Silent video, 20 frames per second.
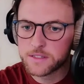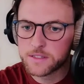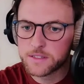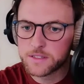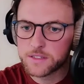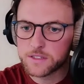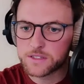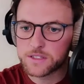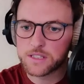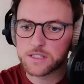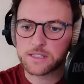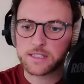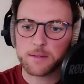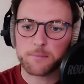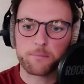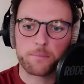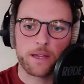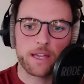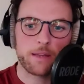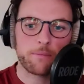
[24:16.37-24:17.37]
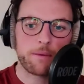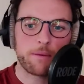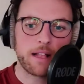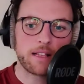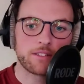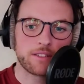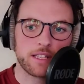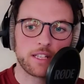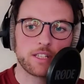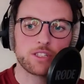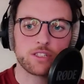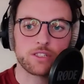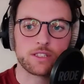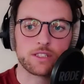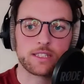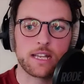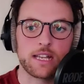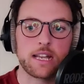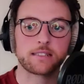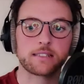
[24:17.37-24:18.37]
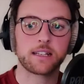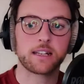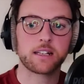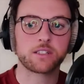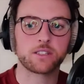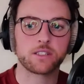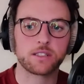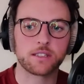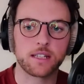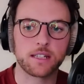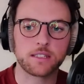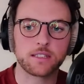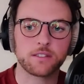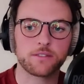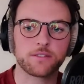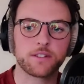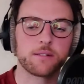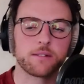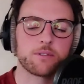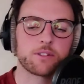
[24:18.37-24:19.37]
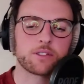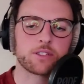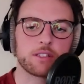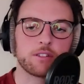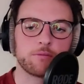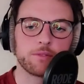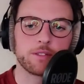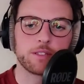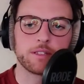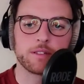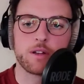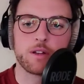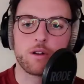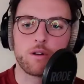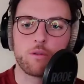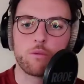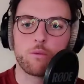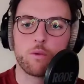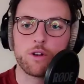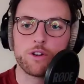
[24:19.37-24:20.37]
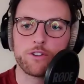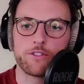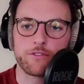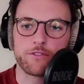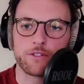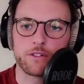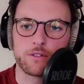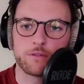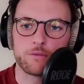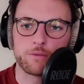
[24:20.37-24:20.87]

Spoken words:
Do you still accept PayPal donations? Yes, actually. Thank you very much. That would be wonderful.